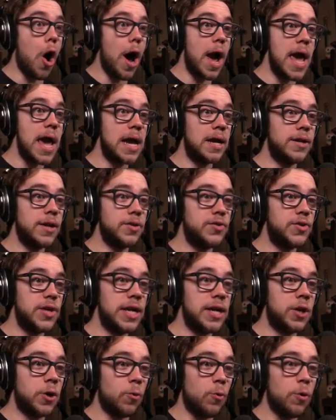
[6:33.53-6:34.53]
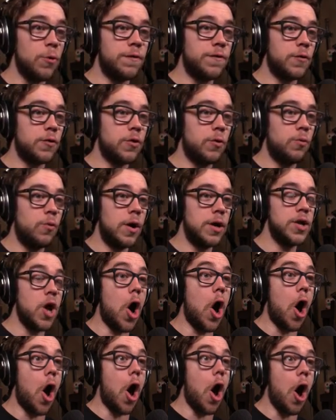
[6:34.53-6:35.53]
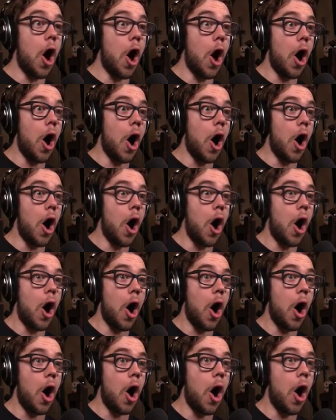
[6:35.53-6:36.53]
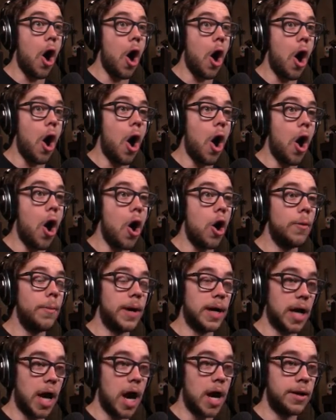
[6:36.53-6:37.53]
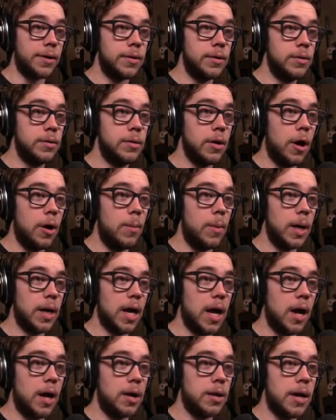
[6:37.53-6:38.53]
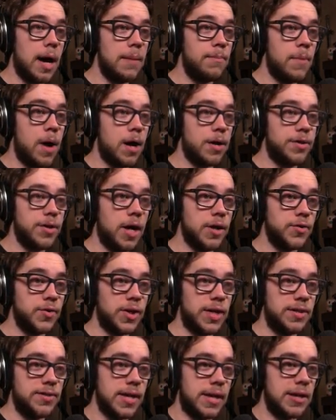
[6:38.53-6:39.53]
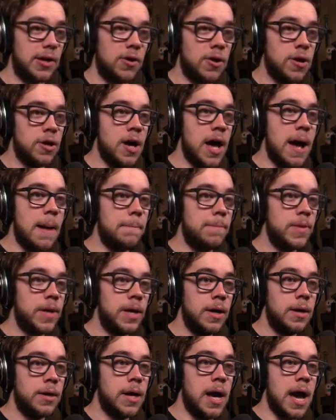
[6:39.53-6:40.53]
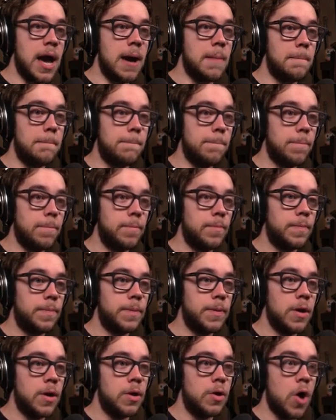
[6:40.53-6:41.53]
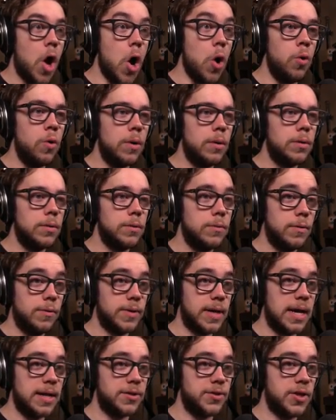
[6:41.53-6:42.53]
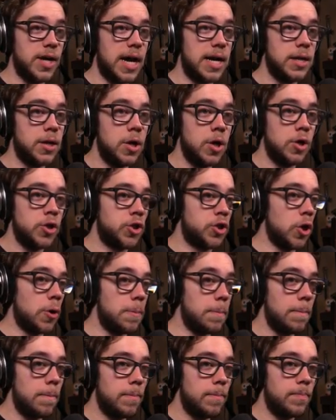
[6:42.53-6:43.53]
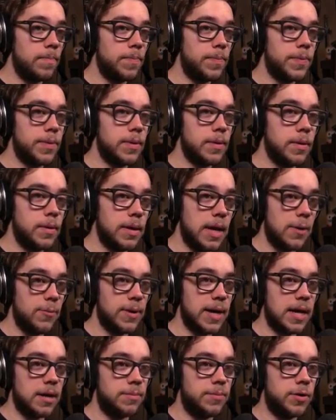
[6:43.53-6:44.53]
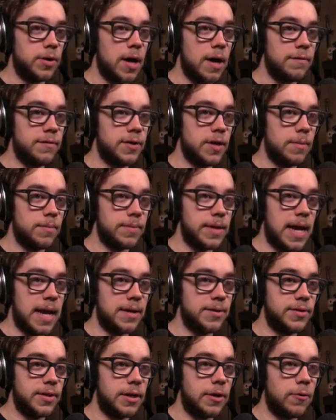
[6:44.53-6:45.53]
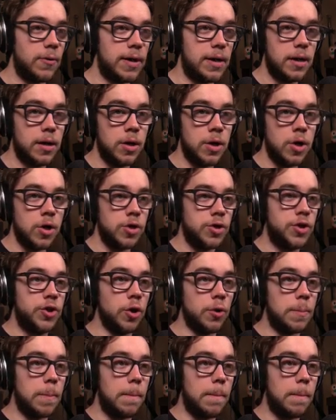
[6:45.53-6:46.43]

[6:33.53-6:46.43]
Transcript: And a dinkaroo for the one. Oh, oh my God. Oh my God. A montage when kids out here. Ha! Ha! Oh! Well, we got a shot. Soup! Yeah, we got to pull off something nasty here. Ready? Soup!